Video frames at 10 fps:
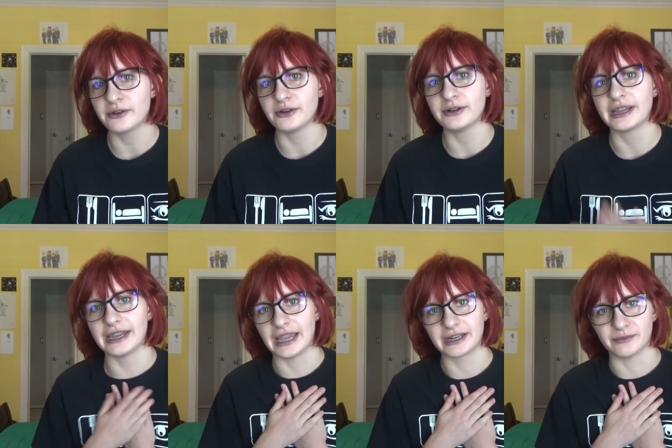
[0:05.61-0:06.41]
could
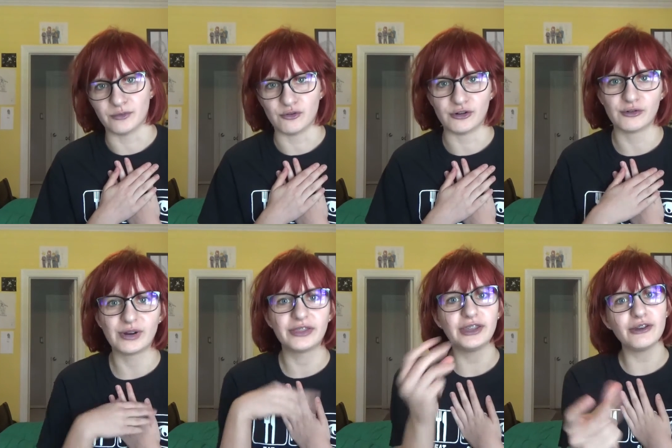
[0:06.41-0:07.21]
connect more
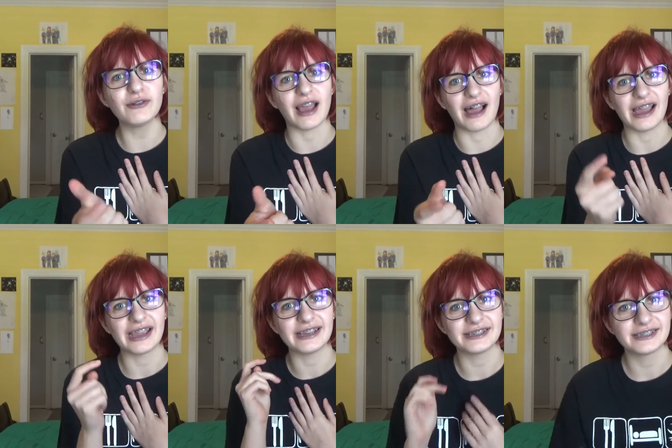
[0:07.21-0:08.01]
with you
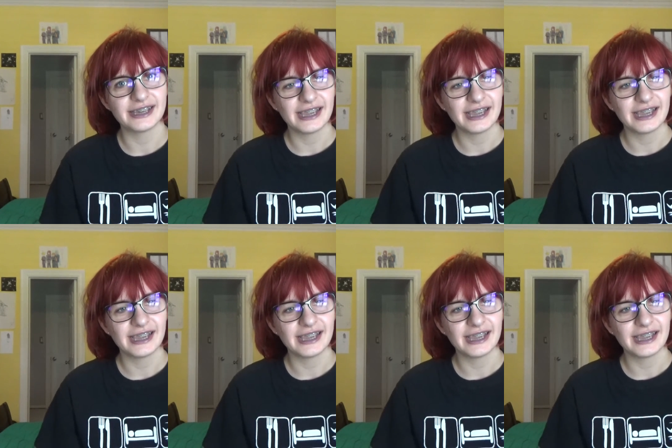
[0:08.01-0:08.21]
guys.